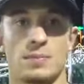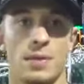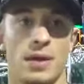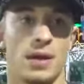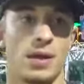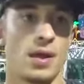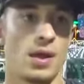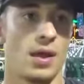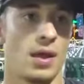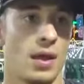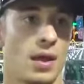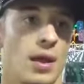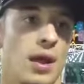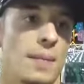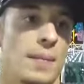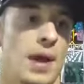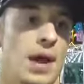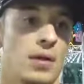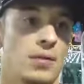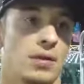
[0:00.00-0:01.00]
but you know,
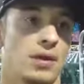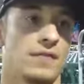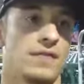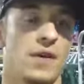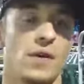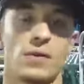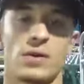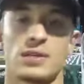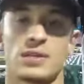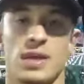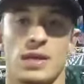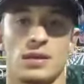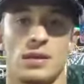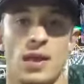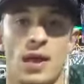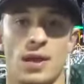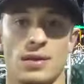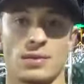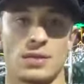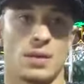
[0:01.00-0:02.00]
I'm not really focused on
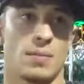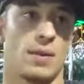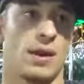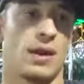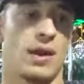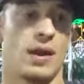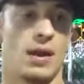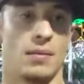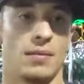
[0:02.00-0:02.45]
long-term right now.